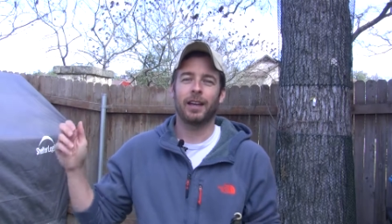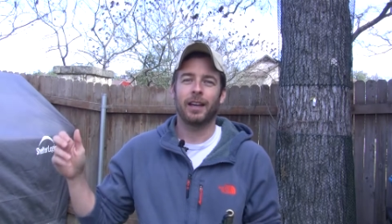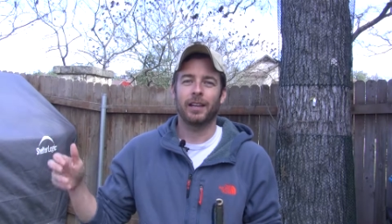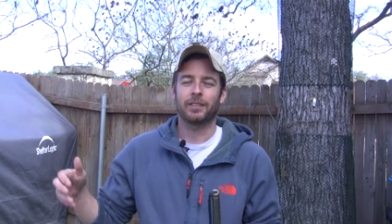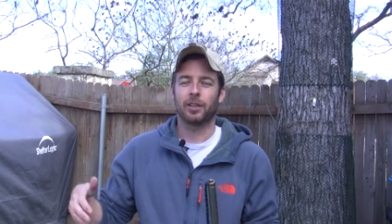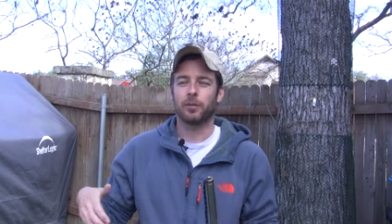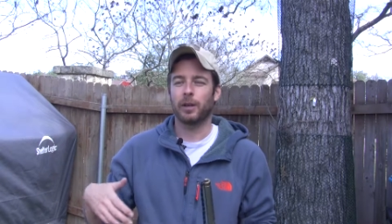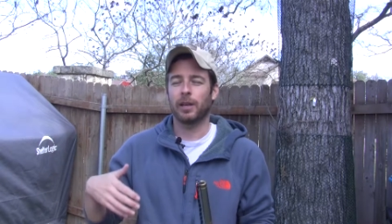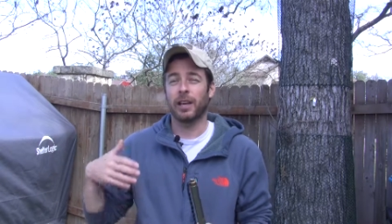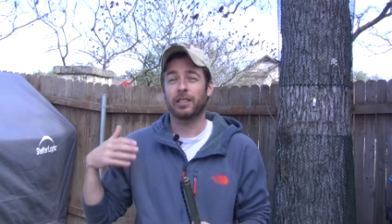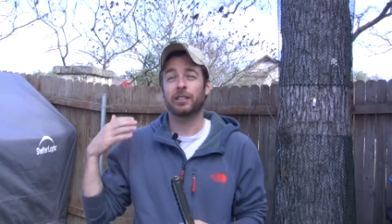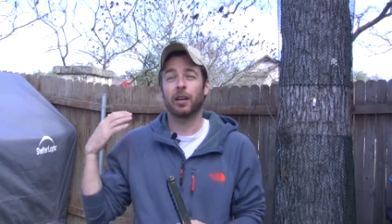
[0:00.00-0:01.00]
It's going to be a
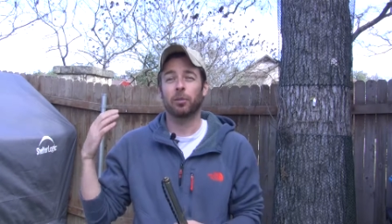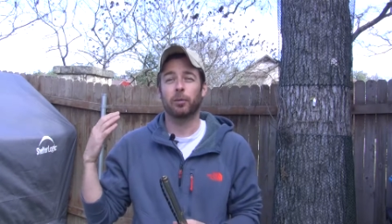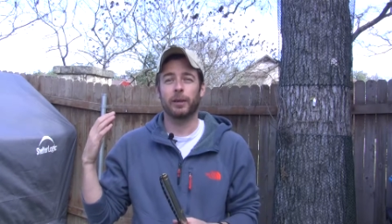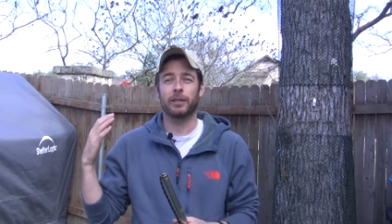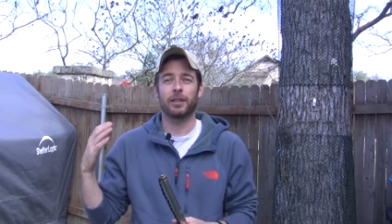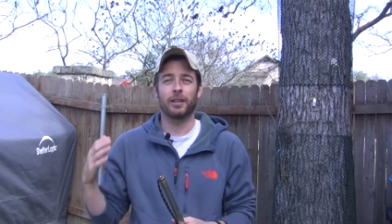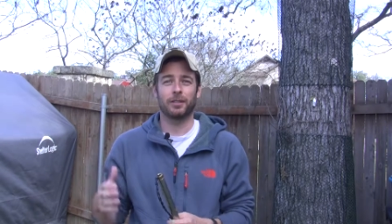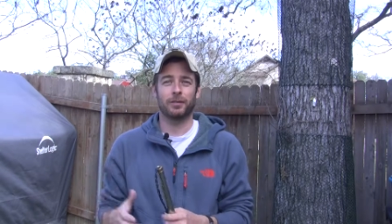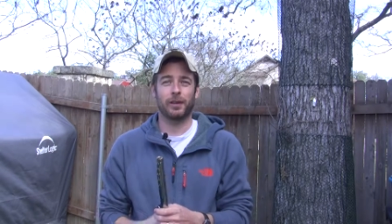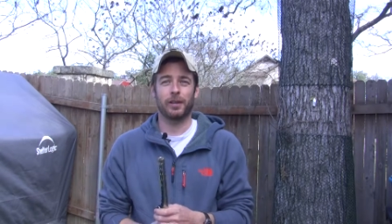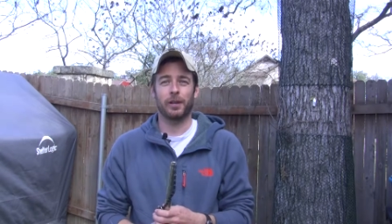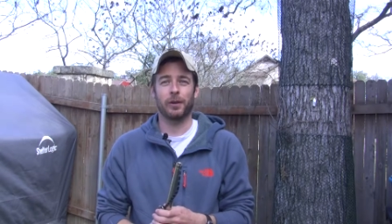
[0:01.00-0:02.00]
nice supplement to this
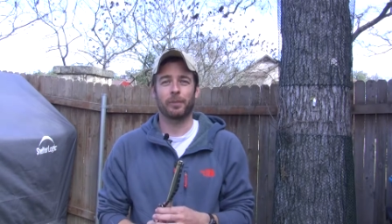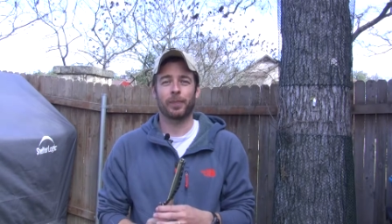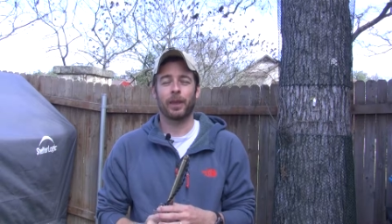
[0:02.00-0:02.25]
video.